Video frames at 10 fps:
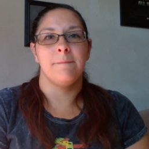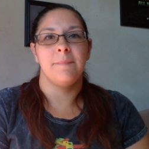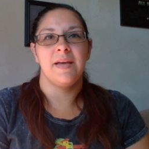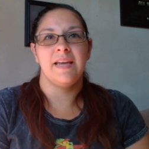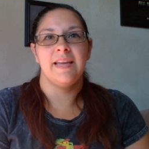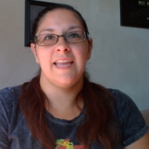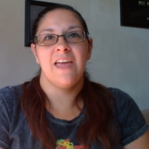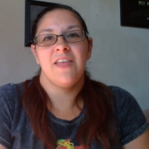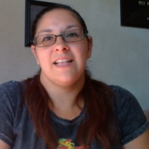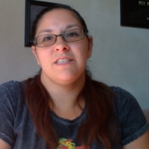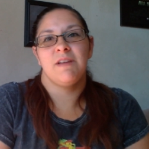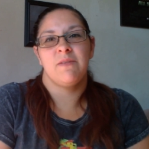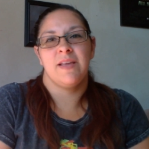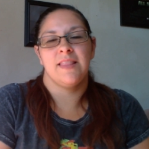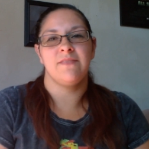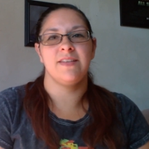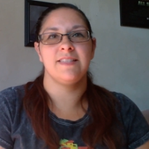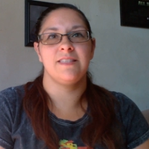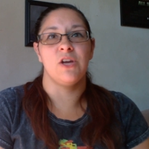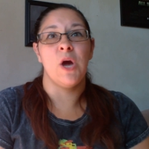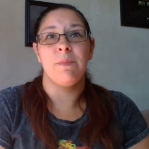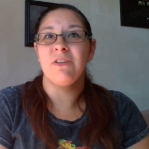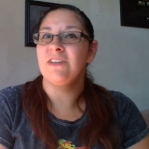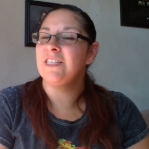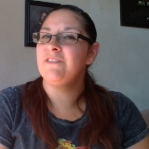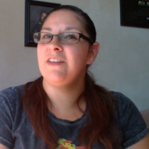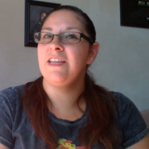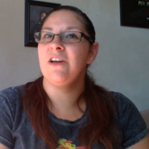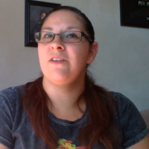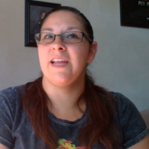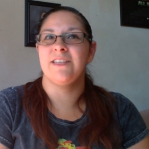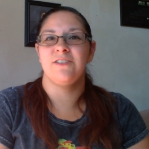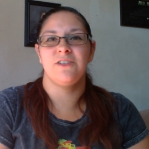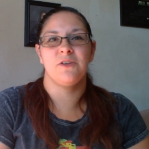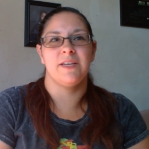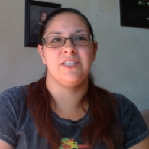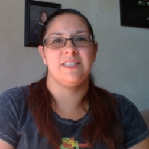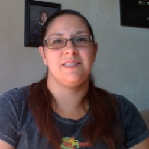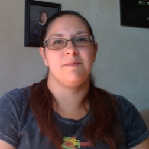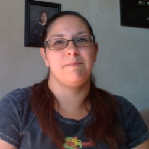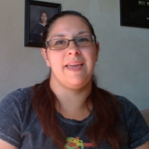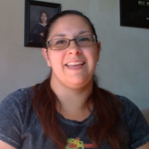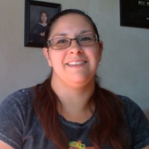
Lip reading: But yeah, that's why we love it. So I hope you enjoyed this video and I answered your questions. Bye.